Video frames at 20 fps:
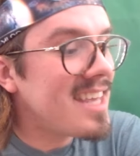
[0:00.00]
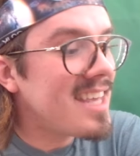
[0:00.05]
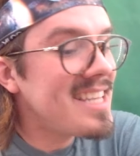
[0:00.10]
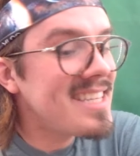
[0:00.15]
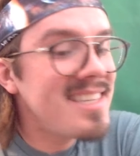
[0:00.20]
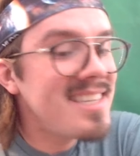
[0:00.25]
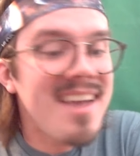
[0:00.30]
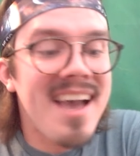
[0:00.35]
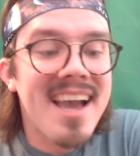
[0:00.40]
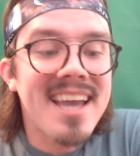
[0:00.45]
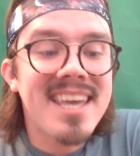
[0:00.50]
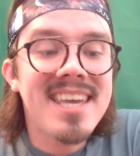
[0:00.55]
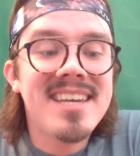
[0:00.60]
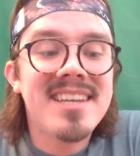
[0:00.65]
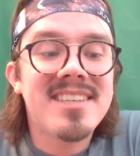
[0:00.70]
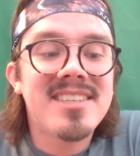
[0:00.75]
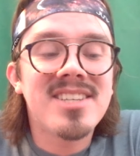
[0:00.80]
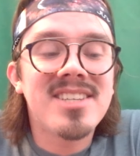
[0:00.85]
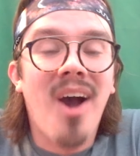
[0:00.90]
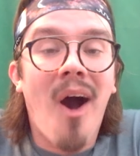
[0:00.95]
That's not how
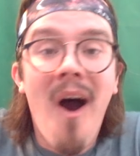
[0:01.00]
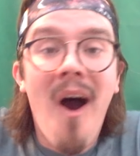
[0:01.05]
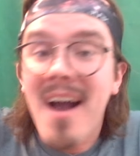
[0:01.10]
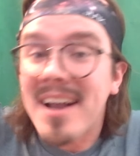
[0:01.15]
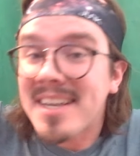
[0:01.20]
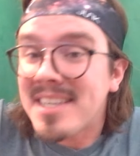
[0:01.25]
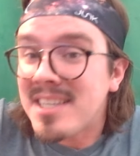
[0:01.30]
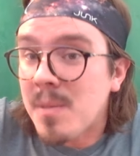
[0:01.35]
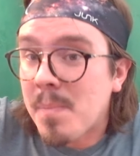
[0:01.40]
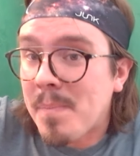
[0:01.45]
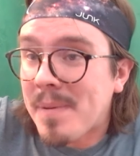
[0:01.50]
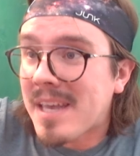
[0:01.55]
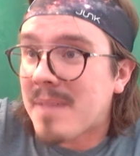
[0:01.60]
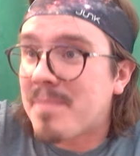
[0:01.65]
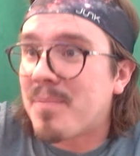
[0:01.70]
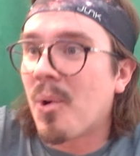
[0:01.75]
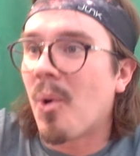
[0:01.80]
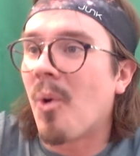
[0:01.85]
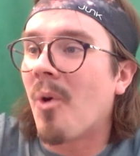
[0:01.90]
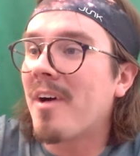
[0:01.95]
you talk to
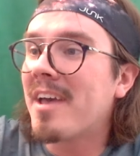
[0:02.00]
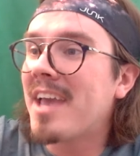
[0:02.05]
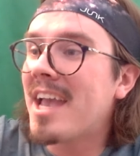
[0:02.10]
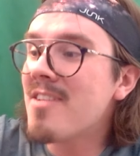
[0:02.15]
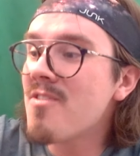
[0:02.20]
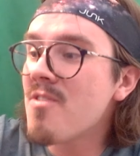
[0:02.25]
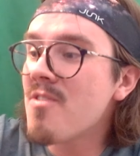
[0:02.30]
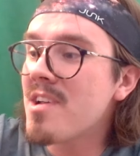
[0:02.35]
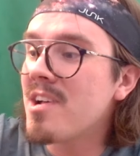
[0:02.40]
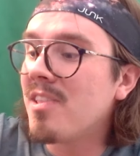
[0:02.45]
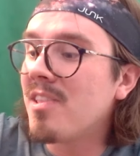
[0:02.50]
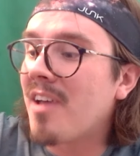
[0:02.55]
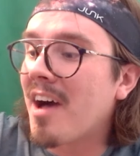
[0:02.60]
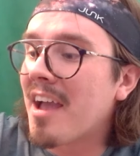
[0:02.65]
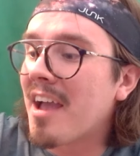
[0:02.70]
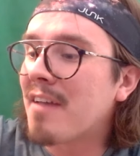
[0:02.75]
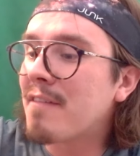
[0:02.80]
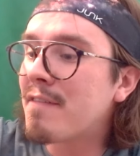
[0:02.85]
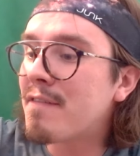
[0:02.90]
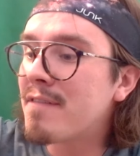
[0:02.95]
people in real
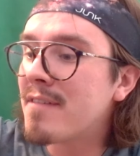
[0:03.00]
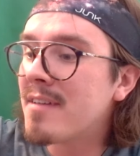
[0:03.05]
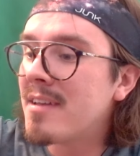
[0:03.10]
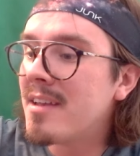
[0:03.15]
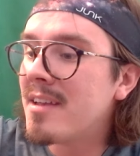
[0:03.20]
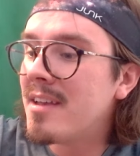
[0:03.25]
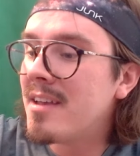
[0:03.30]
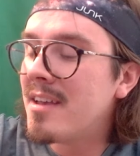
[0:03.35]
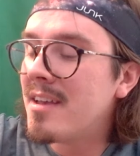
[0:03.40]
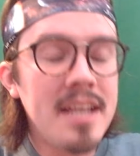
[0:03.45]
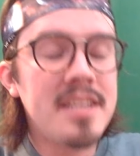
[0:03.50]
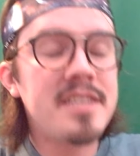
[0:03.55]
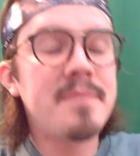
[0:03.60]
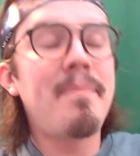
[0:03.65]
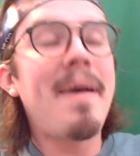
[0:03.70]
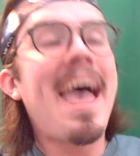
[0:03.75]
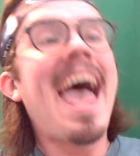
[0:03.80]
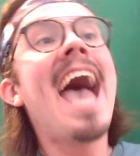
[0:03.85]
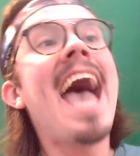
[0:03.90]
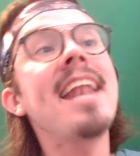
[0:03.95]
life.
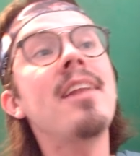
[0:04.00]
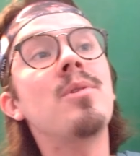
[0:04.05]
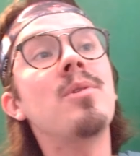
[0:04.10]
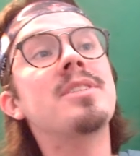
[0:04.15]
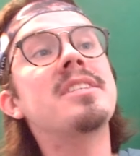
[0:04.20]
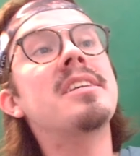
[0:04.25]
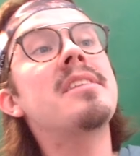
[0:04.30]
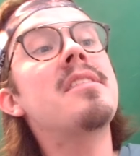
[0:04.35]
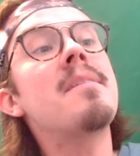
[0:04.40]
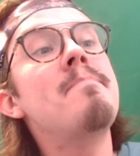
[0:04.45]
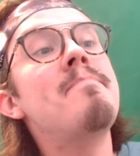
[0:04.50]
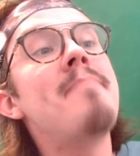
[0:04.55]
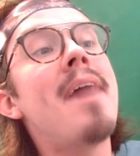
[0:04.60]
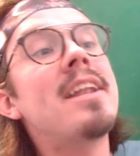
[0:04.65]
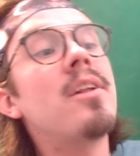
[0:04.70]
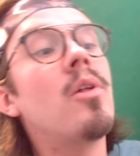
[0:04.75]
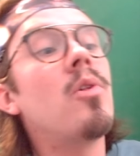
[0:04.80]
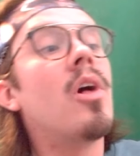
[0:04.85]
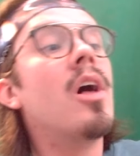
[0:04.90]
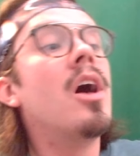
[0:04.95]
It's pedal to the
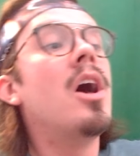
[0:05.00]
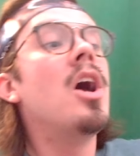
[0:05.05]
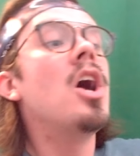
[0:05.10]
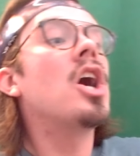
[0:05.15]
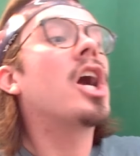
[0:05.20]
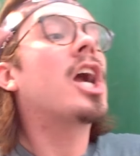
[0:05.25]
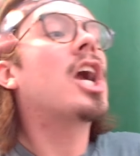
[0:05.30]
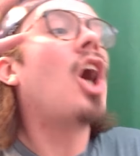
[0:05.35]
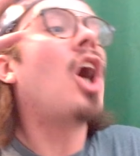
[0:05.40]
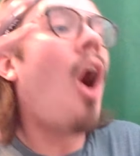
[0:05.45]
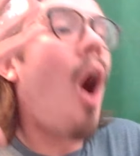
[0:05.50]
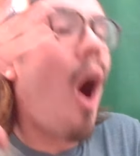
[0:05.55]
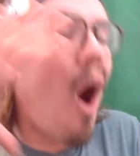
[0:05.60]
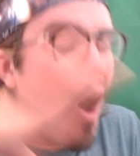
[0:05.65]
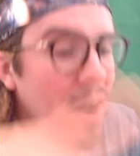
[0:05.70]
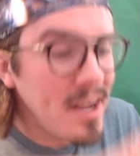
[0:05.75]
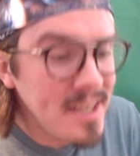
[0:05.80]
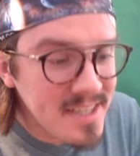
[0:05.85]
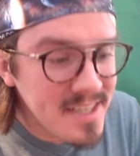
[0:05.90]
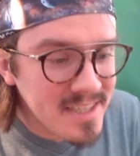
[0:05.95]
metal
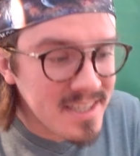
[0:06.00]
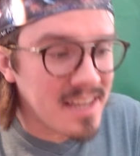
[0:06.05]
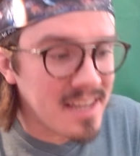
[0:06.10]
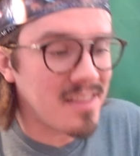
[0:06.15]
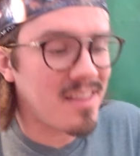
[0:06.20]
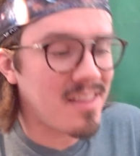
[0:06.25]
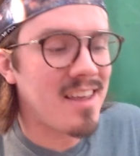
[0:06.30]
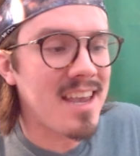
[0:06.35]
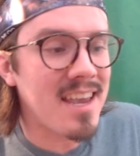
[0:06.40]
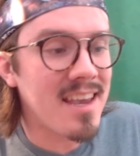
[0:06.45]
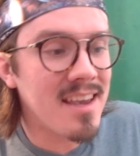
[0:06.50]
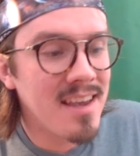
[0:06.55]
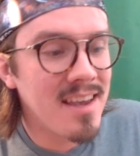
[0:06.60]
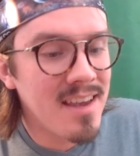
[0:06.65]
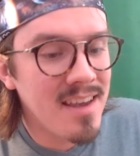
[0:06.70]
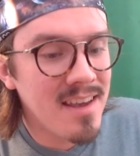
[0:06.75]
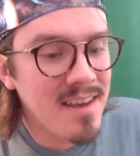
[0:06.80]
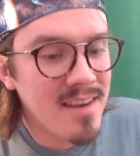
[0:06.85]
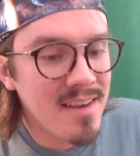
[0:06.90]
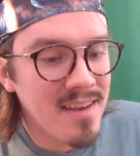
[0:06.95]
constantly.
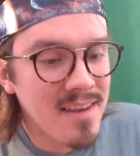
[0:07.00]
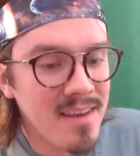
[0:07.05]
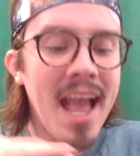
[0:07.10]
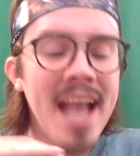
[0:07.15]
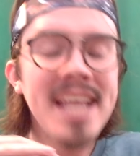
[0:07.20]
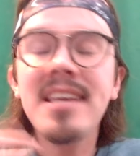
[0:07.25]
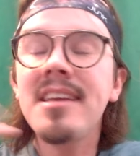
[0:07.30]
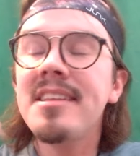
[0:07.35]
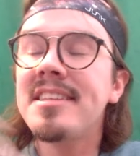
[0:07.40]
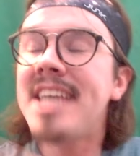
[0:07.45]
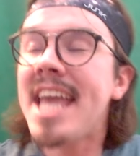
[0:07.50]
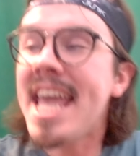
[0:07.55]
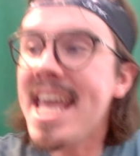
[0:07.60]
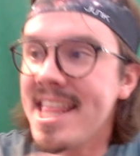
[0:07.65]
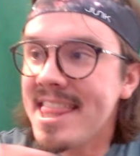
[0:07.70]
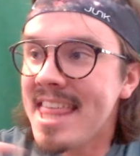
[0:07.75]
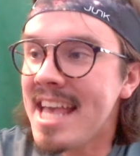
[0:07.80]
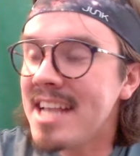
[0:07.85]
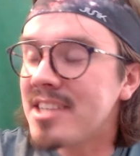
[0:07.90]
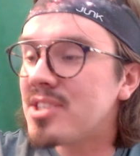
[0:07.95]
And you
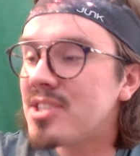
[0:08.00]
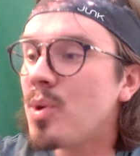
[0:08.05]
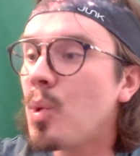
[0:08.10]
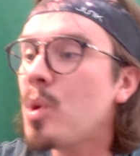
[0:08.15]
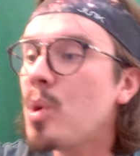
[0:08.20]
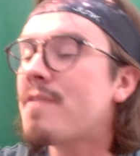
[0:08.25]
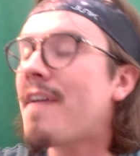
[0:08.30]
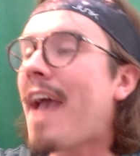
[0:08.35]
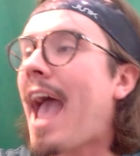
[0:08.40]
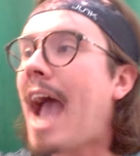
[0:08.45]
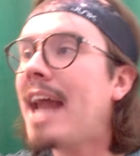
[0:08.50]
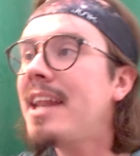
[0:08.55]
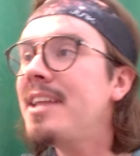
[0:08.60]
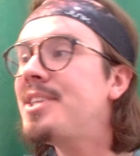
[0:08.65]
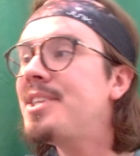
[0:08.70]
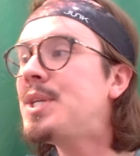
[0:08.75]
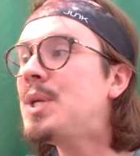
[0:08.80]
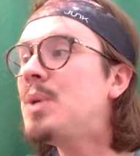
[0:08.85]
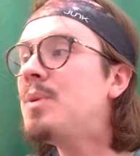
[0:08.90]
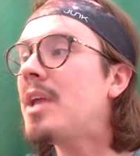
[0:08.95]
take that sort of
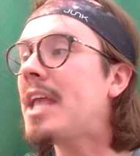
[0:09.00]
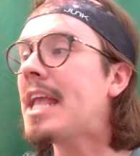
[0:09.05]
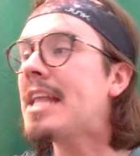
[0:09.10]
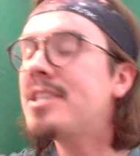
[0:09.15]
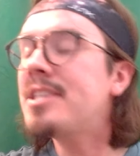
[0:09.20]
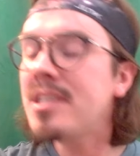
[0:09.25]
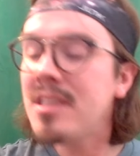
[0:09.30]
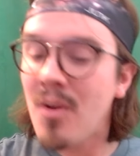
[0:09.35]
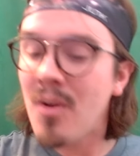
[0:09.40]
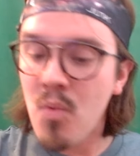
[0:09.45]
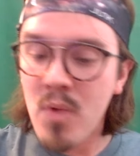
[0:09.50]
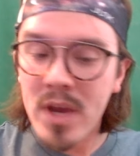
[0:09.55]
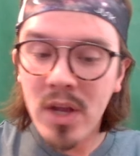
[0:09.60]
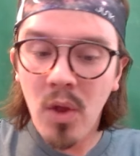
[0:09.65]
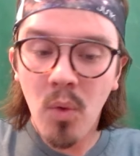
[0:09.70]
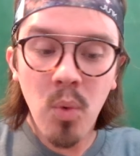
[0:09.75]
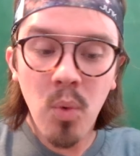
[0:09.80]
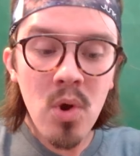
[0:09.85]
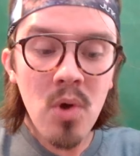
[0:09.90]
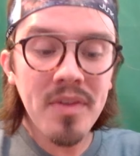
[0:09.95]
attitude into the
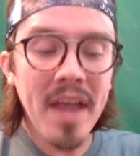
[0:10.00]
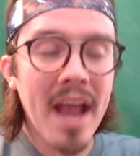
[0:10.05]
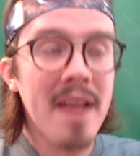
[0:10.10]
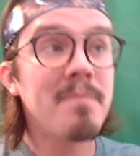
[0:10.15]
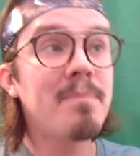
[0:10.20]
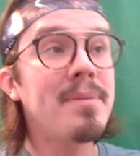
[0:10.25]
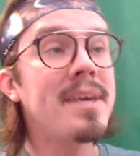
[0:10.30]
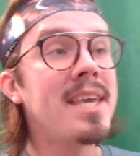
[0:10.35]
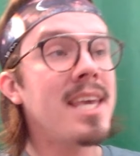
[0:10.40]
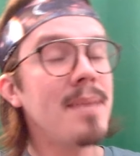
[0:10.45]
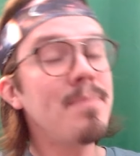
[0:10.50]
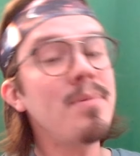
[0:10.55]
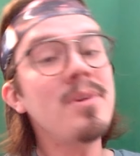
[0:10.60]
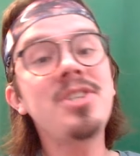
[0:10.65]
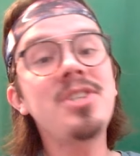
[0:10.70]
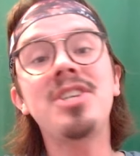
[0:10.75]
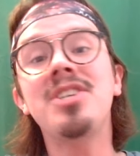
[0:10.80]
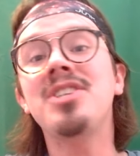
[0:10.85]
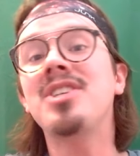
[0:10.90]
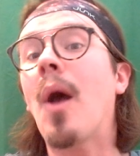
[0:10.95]
real world and
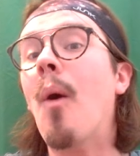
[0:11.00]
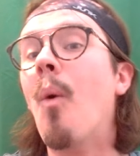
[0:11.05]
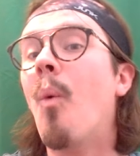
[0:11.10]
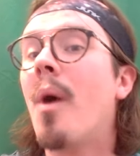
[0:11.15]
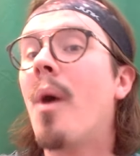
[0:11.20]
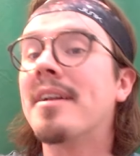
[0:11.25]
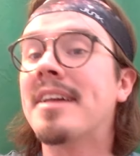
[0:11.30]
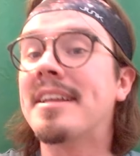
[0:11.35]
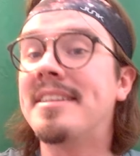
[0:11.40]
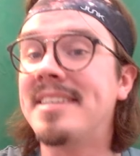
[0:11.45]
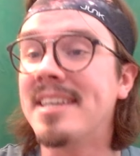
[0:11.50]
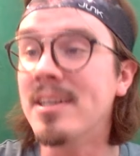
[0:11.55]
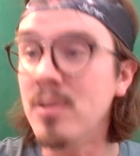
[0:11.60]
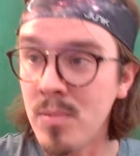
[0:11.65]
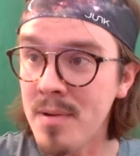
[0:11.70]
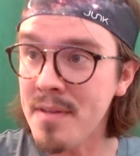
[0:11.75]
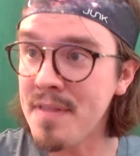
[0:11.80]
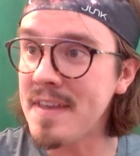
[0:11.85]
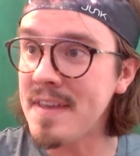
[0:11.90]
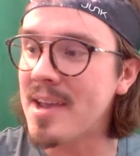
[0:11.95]
people just don't want to
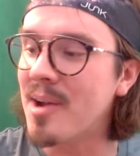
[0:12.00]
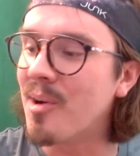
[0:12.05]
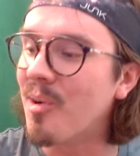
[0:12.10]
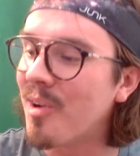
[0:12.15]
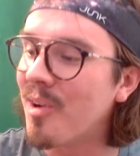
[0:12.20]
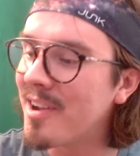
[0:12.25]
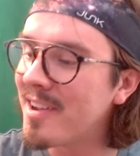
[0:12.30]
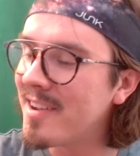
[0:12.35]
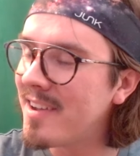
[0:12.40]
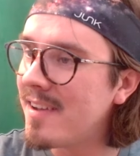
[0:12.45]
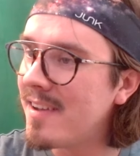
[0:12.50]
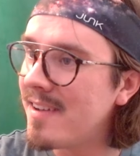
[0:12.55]
deal with you.